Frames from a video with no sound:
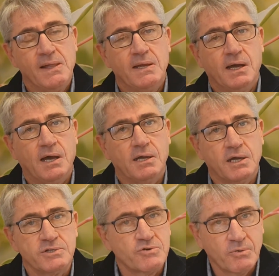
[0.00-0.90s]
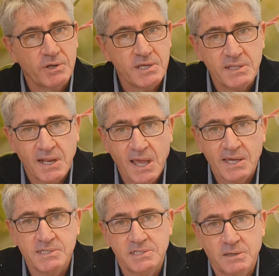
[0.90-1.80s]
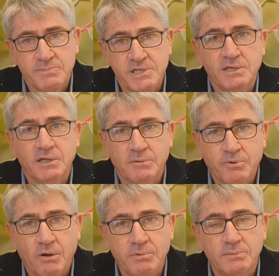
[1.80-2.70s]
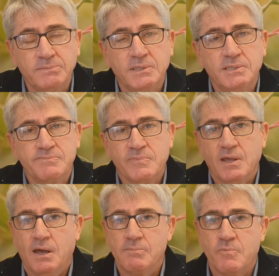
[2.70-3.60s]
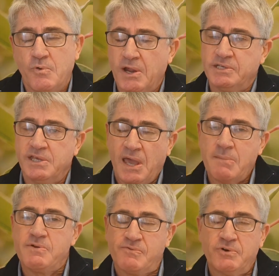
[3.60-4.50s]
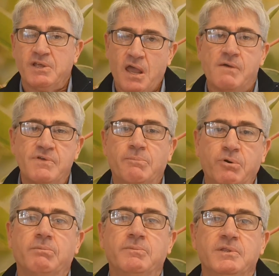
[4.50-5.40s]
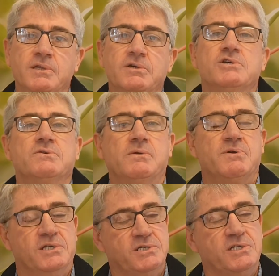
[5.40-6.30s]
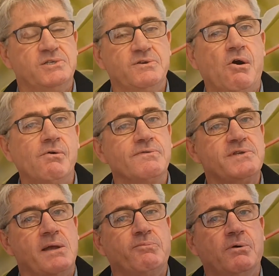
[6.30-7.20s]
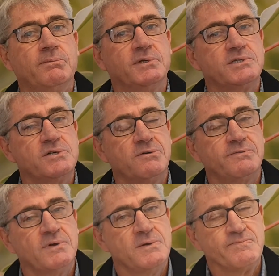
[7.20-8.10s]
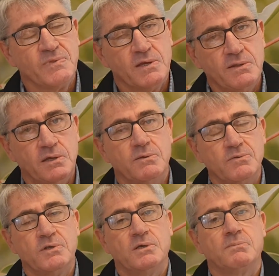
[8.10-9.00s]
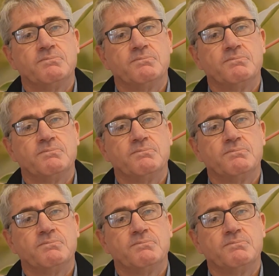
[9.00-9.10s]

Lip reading: a tree that has a particular problem, we're actually happy for it to have that problem in the nursery because it solves that problem itself. The